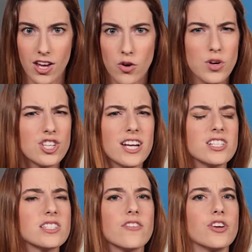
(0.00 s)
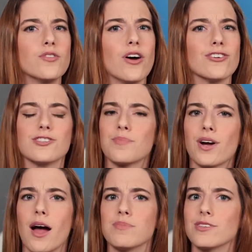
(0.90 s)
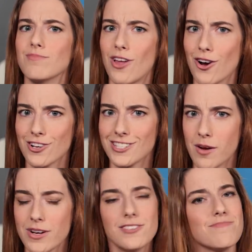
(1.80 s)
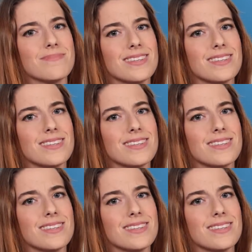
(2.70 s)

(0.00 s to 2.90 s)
What changes have you noticed? Perhaps longer summers?